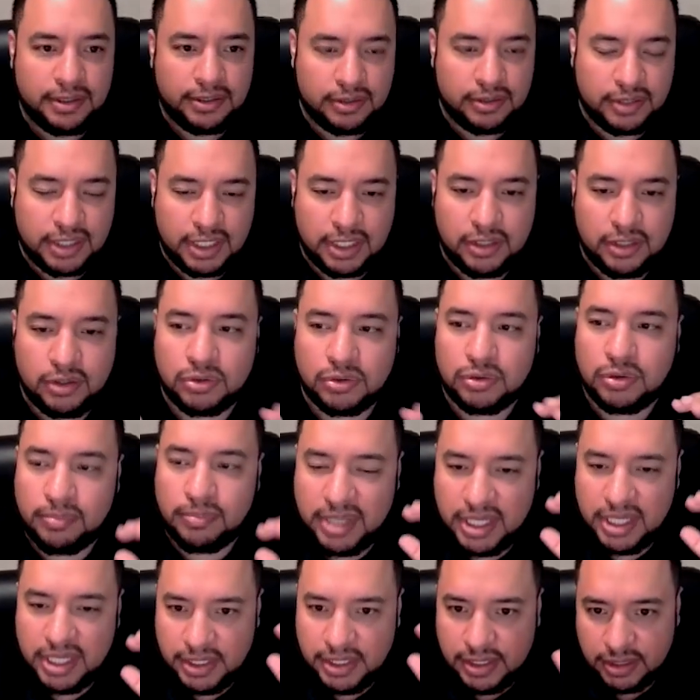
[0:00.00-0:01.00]
you get your
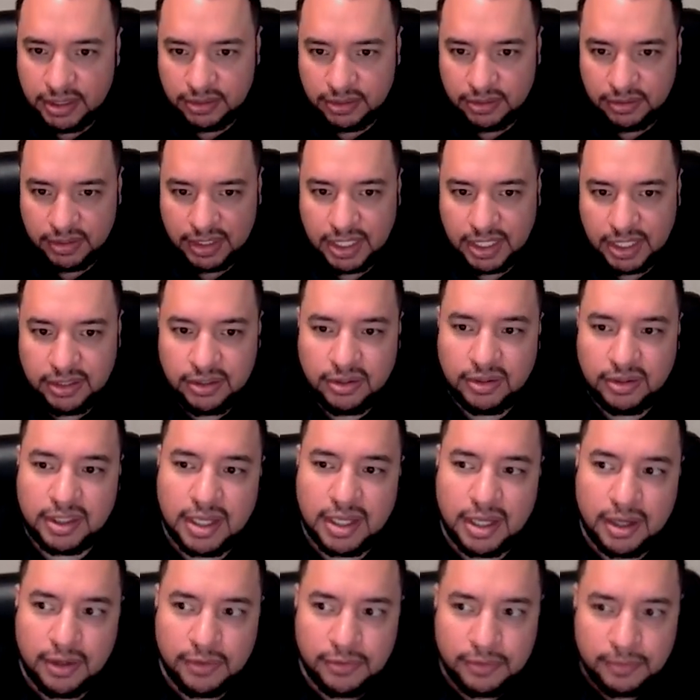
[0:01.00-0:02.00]
domain, you get your
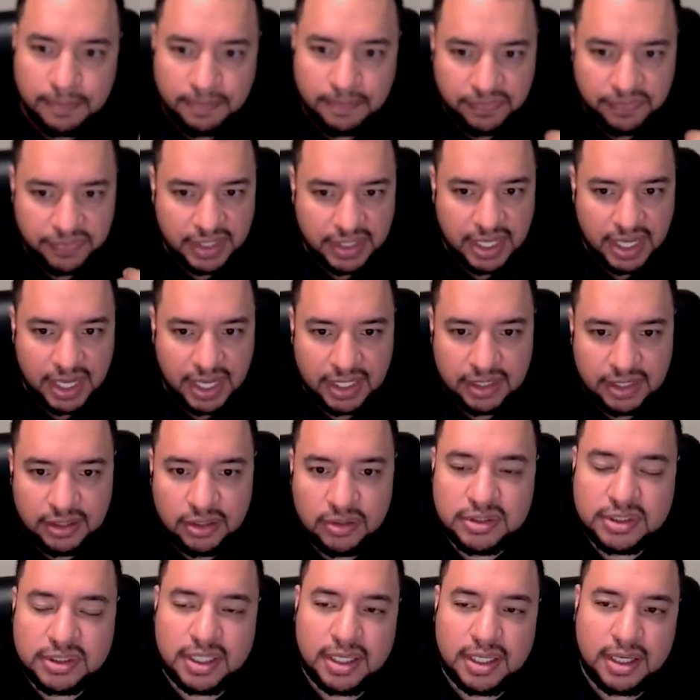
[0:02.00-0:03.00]
account, and
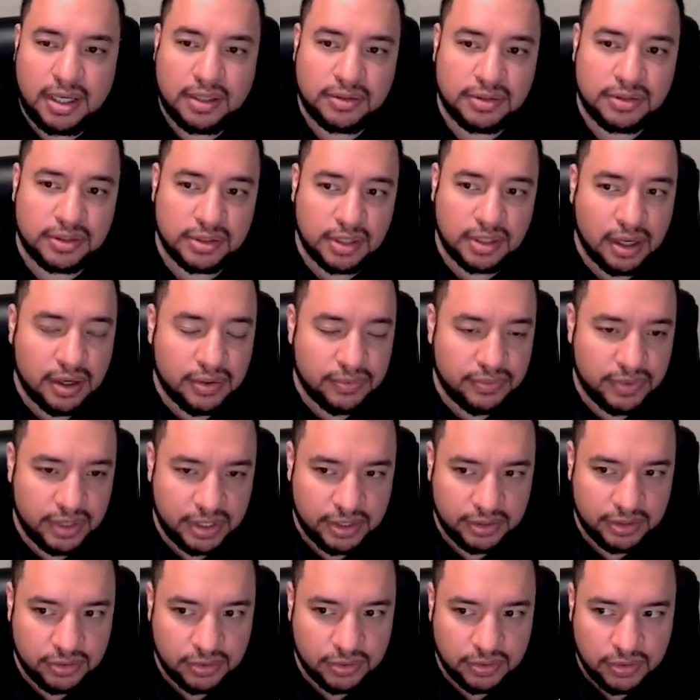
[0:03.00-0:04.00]
those accounts are
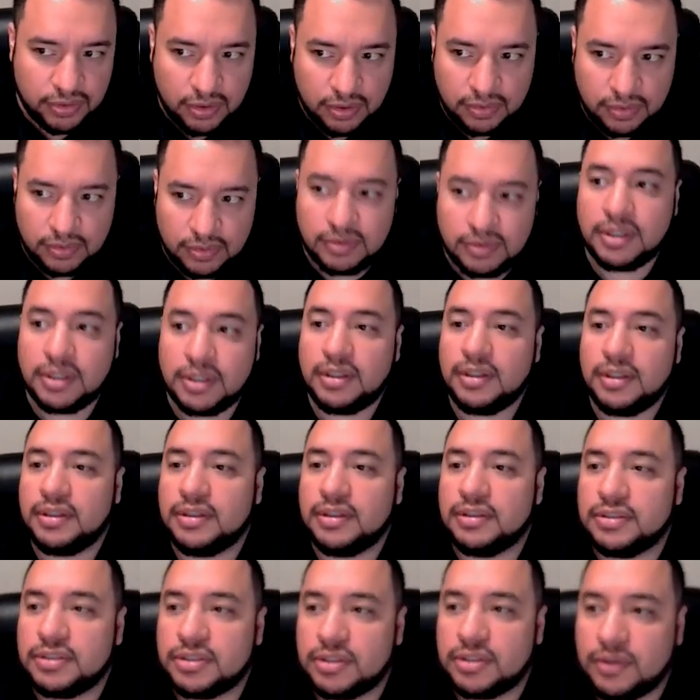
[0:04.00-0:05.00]
ready to go.
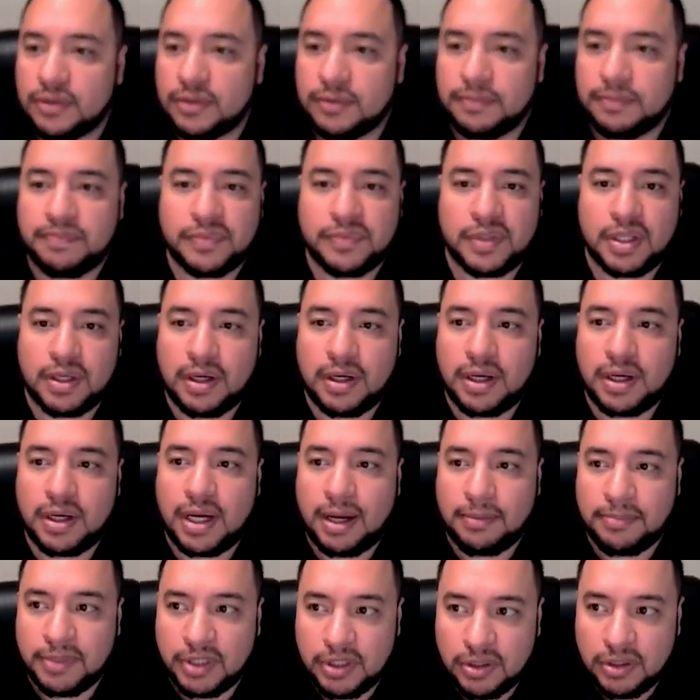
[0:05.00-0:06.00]
So
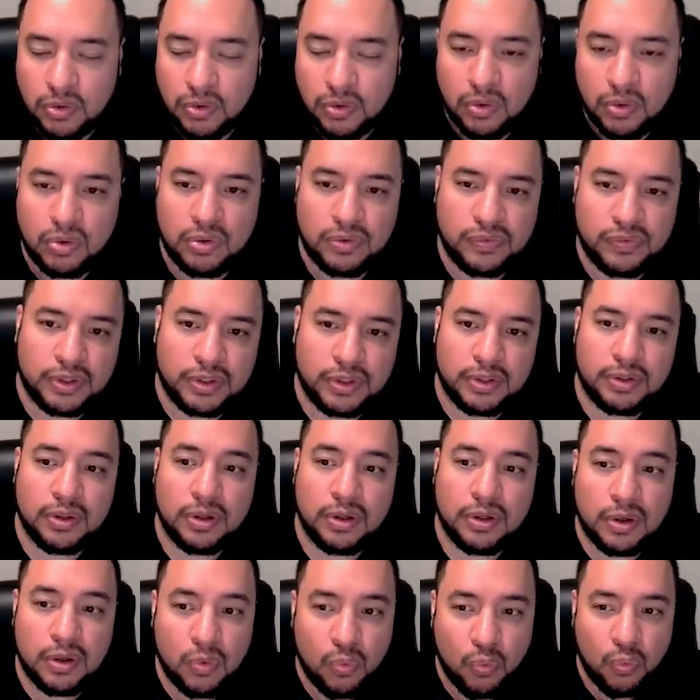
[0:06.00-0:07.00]
I'm going to go over
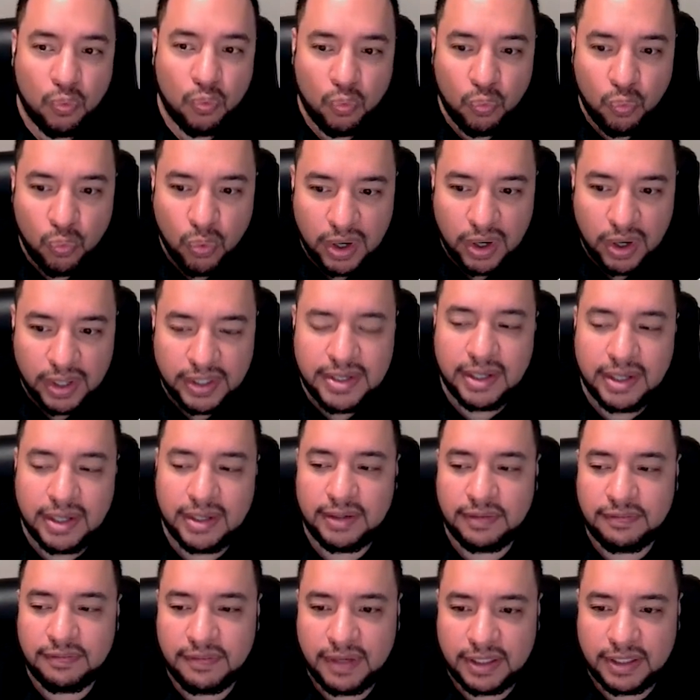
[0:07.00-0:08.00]
one
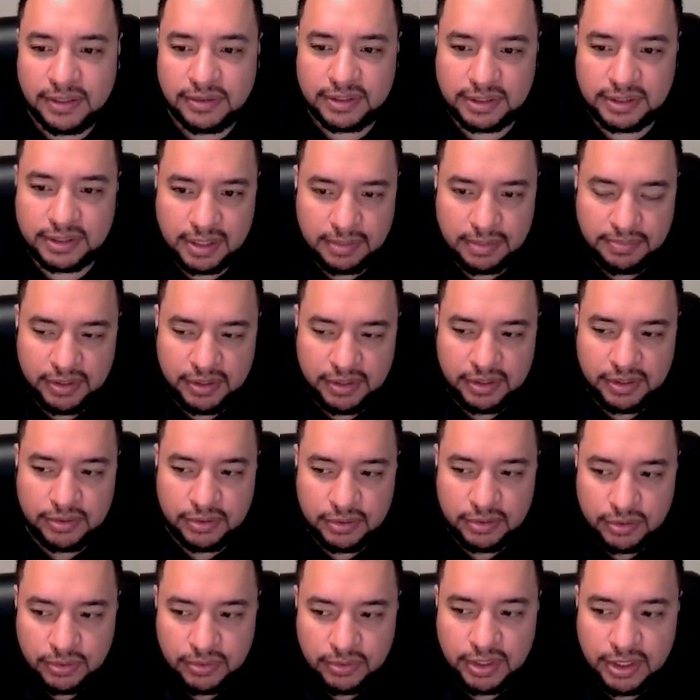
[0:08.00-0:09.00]
final step you need to
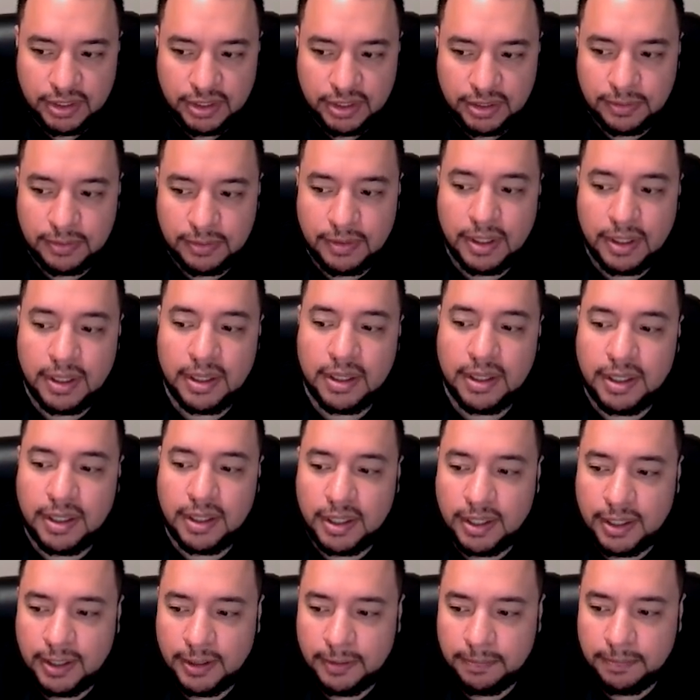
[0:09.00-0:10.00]
do here
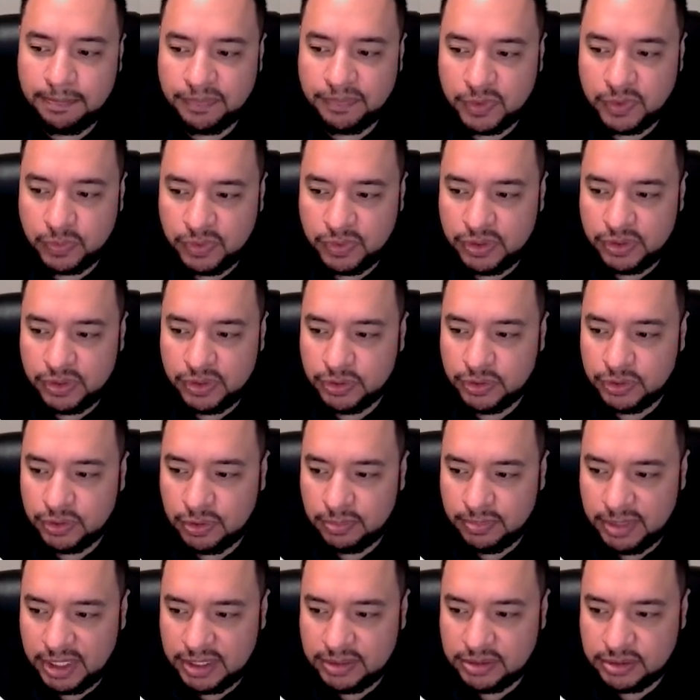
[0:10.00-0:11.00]
with your
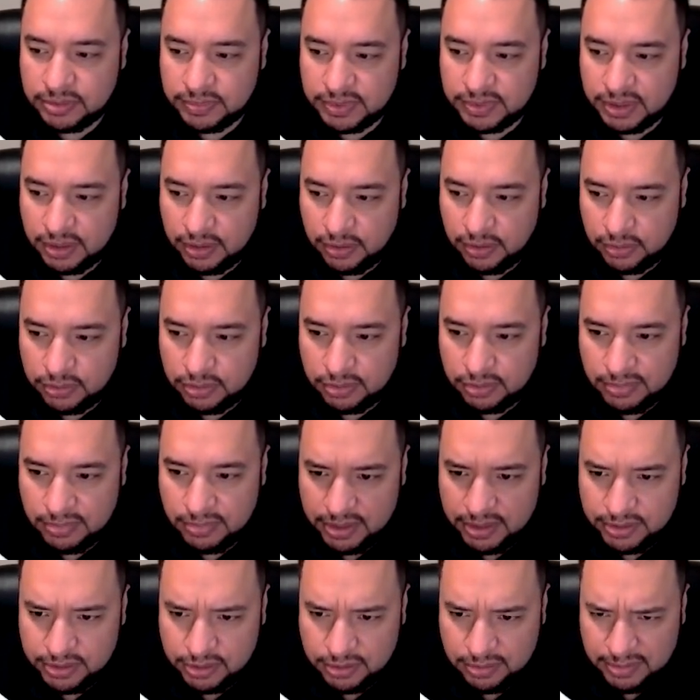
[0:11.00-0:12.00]
domain. So we're going to go to
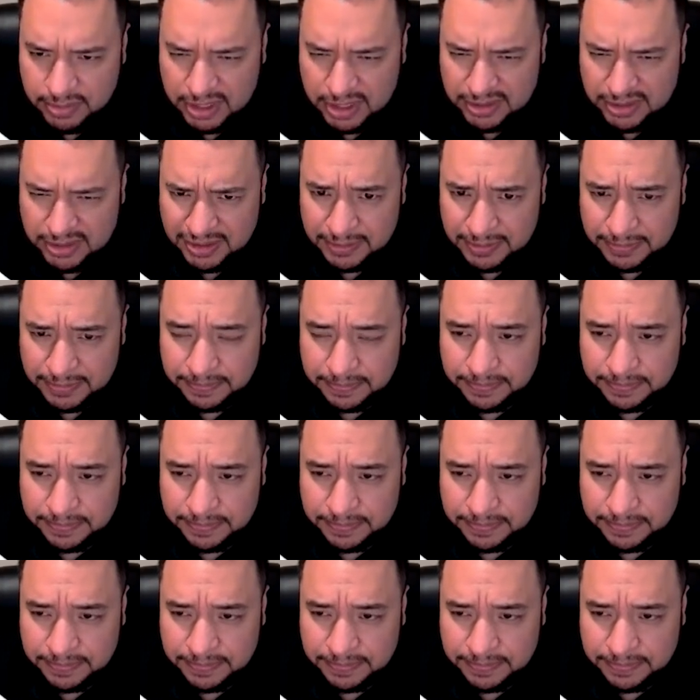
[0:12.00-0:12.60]
manage domains.